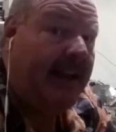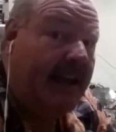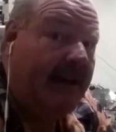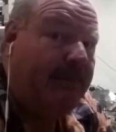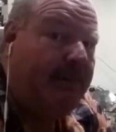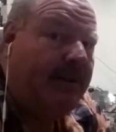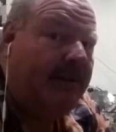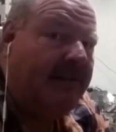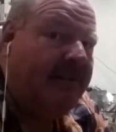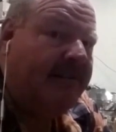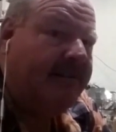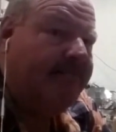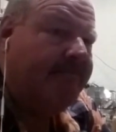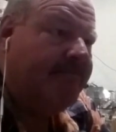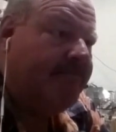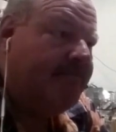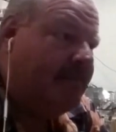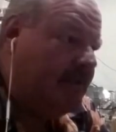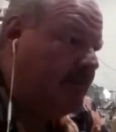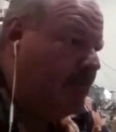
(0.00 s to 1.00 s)
happen
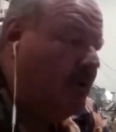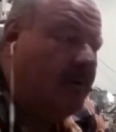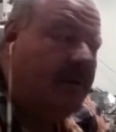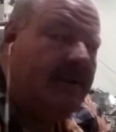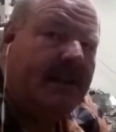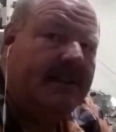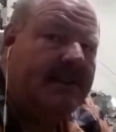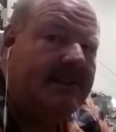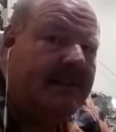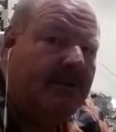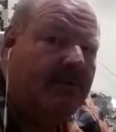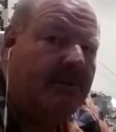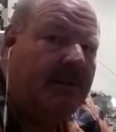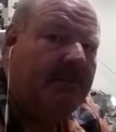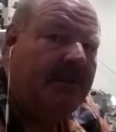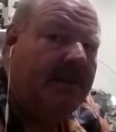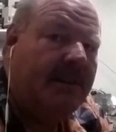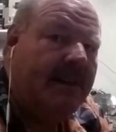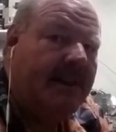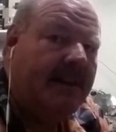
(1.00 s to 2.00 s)
on some old test
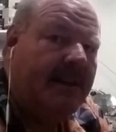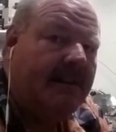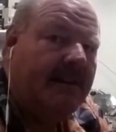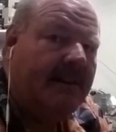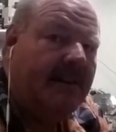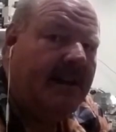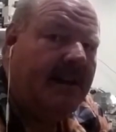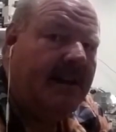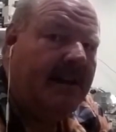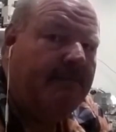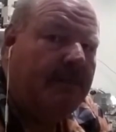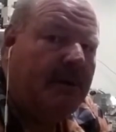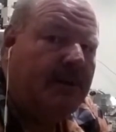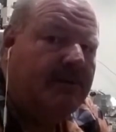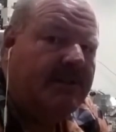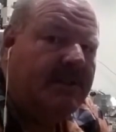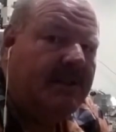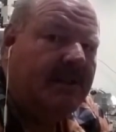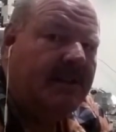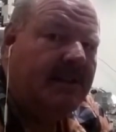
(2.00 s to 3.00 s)
equipment that I've
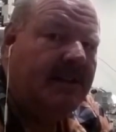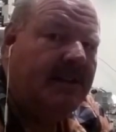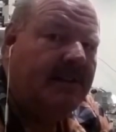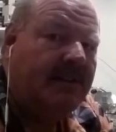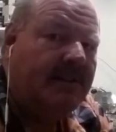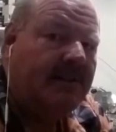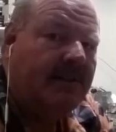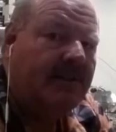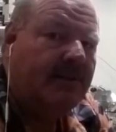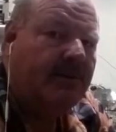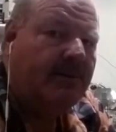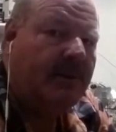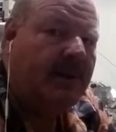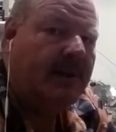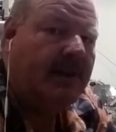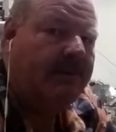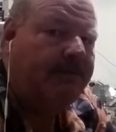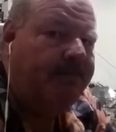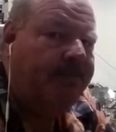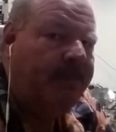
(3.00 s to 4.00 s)
posted
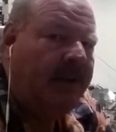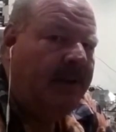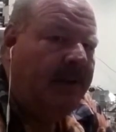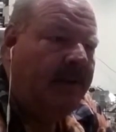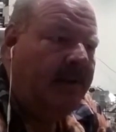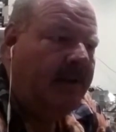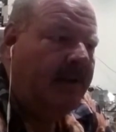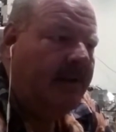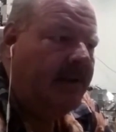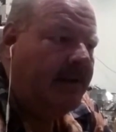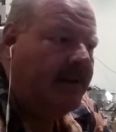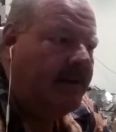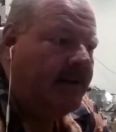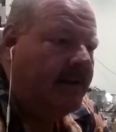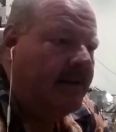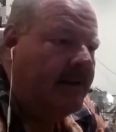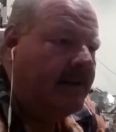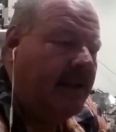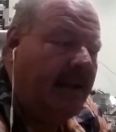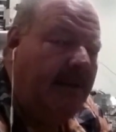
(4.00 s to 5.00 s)
to
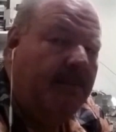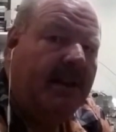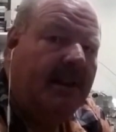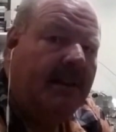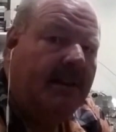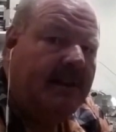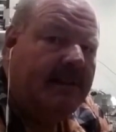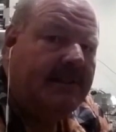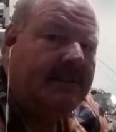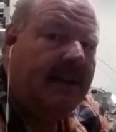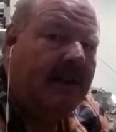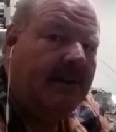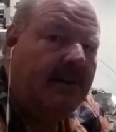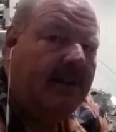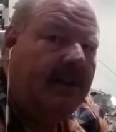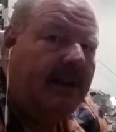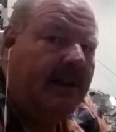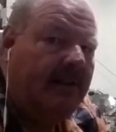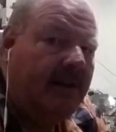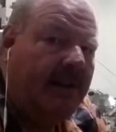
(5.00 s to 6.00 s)
email list out on
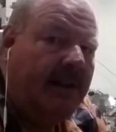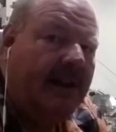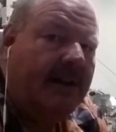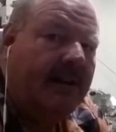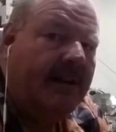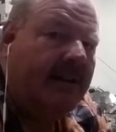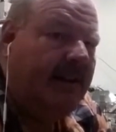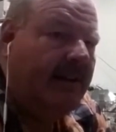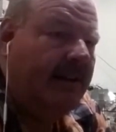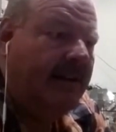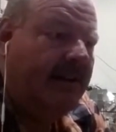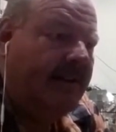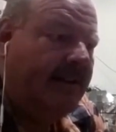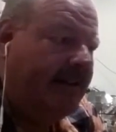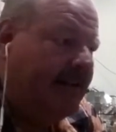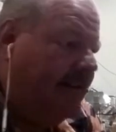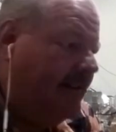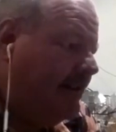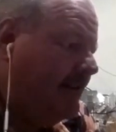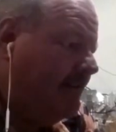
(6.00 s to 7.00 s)
the internet,
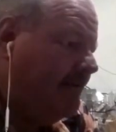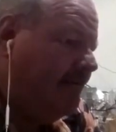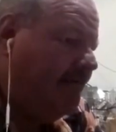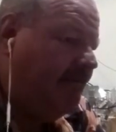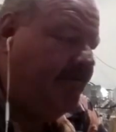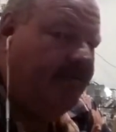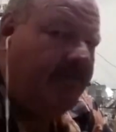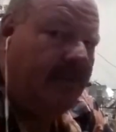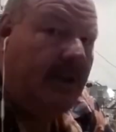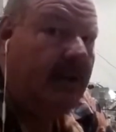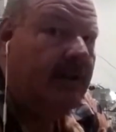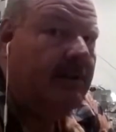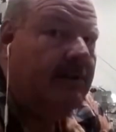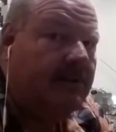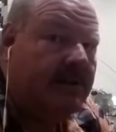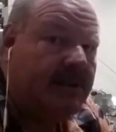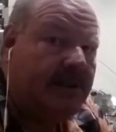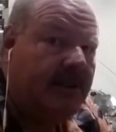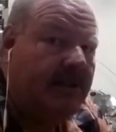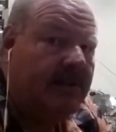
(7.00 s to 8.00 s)
and
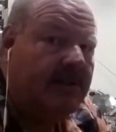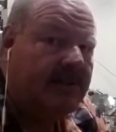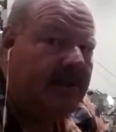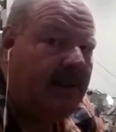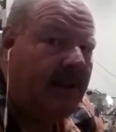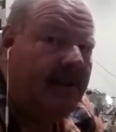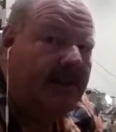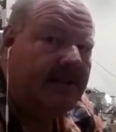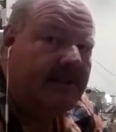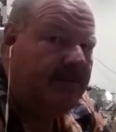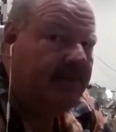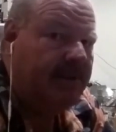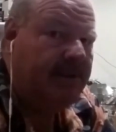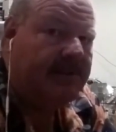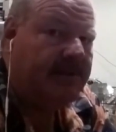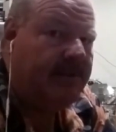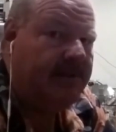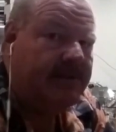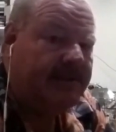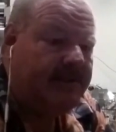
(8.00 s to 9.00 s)
years and years later, somebody
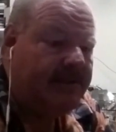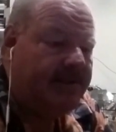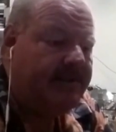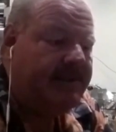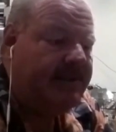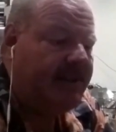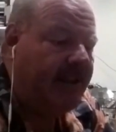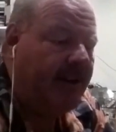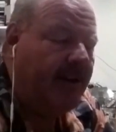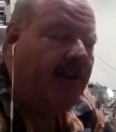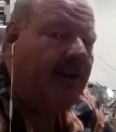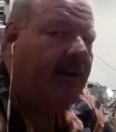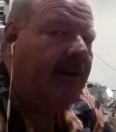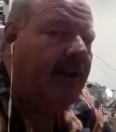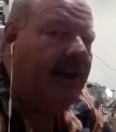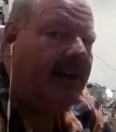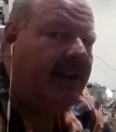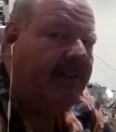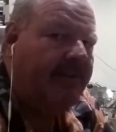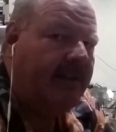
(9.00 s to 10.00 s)
searching the
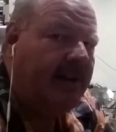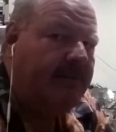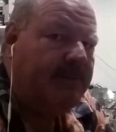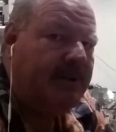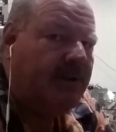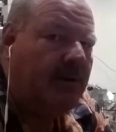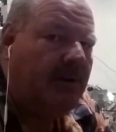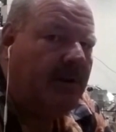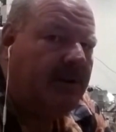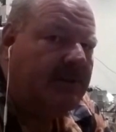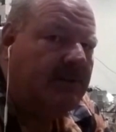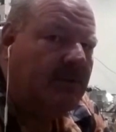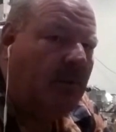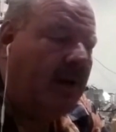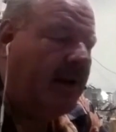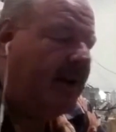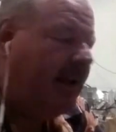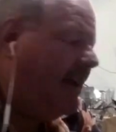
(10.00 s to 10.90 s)
archive comes across what